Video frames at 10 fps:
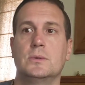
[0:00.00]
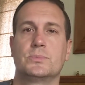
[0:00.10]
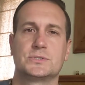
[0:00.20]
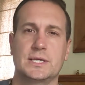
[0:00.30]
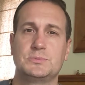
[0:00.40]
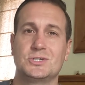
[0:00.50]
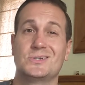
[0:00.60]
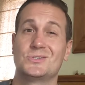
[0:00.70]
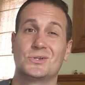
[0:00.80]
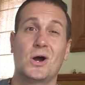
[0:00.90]
Perception
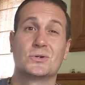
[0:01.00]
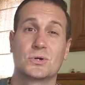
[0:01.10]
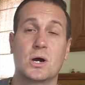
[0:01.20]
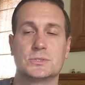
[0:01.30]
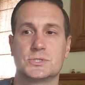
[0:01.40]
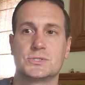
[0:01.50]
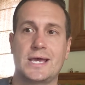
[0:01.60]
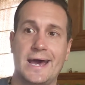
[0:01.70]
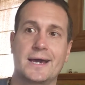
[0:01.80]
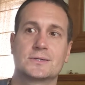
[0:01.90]
is an unconscious
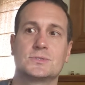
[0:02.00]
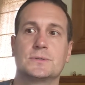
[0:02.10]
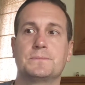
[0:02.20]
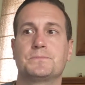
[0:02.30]
act.